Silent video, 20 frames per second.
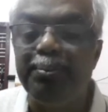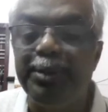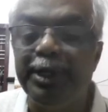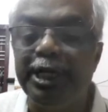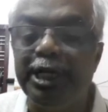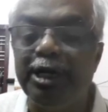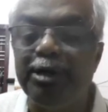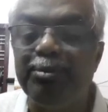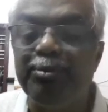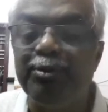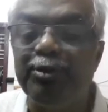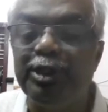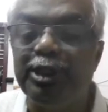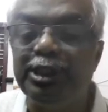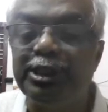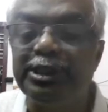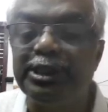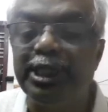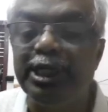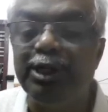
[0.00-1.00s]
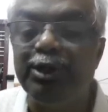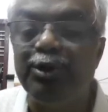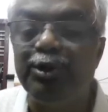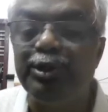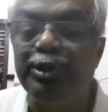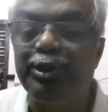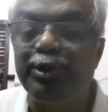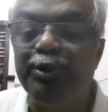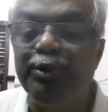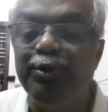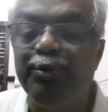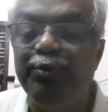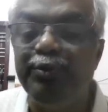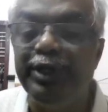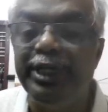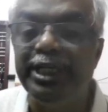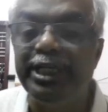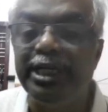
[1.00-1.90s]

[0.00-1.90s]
become is equal to V